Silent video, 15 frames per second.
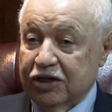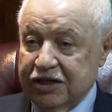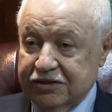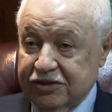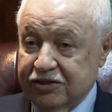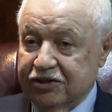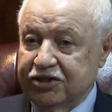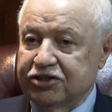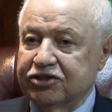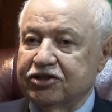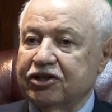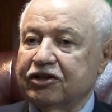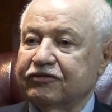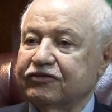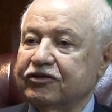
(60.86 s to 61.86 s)
as a
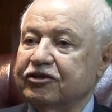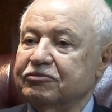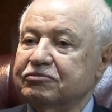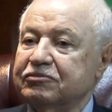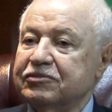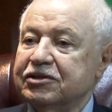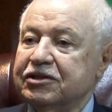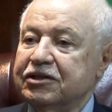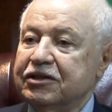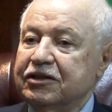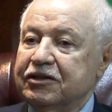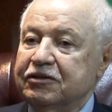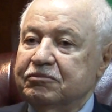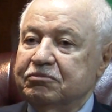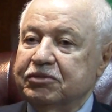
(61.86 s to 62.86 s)
regional firm,
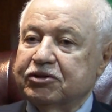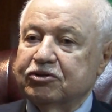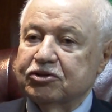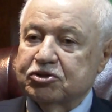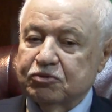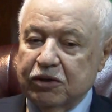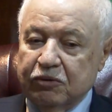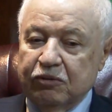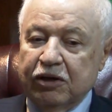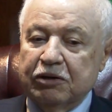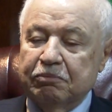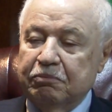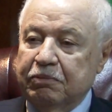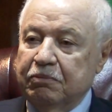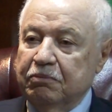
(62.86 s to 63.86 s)
because we were
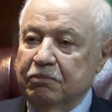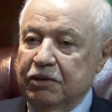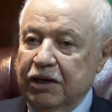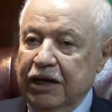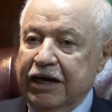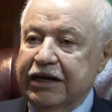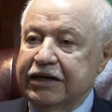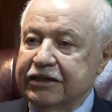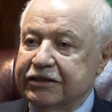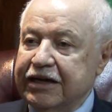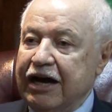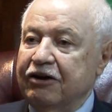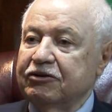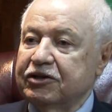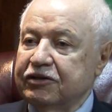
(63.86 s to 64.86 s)
laying
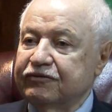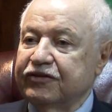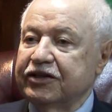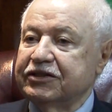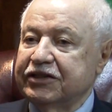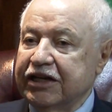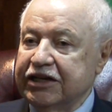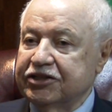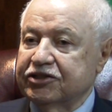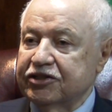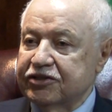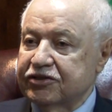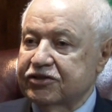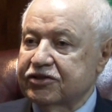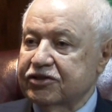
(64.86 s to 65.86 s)
down the
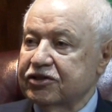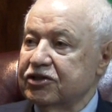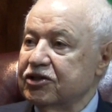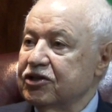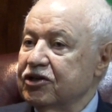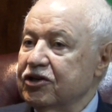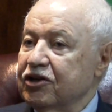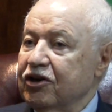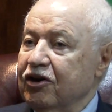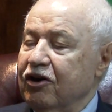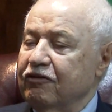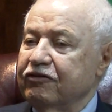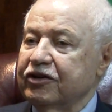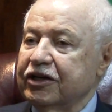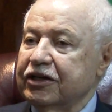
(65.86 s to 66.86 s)
foundations
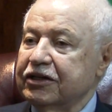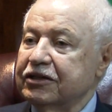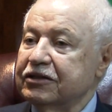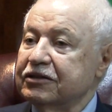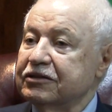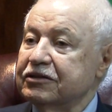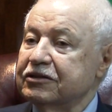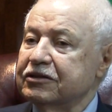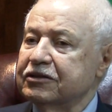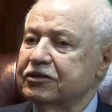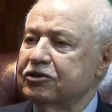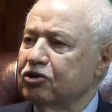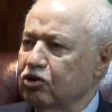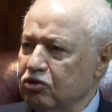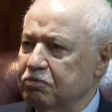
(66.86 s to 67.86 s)
of a
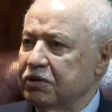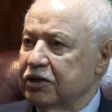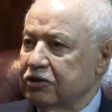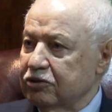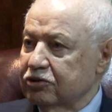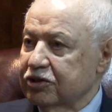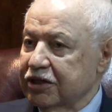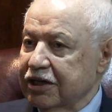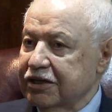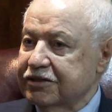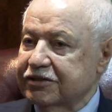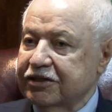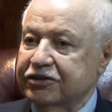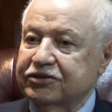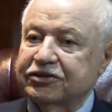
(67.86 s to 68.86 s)
global
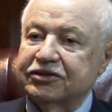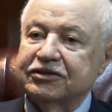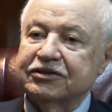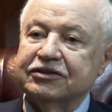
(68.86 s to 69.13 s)
organization.